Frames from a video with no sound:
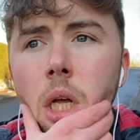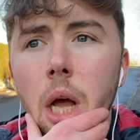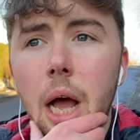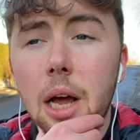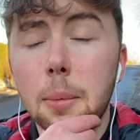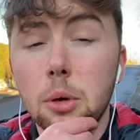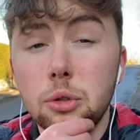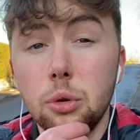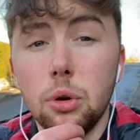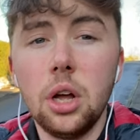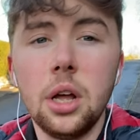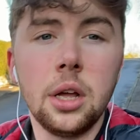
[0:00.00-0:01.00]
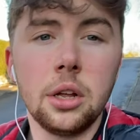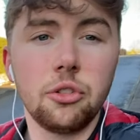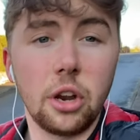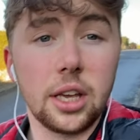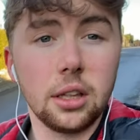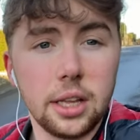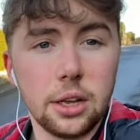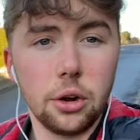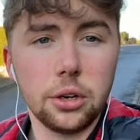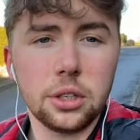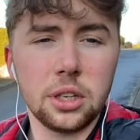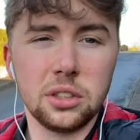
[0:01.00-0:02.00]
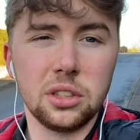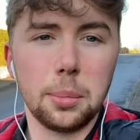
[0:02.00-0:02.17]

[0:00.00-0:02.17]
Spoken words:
am also drinking later on because there's a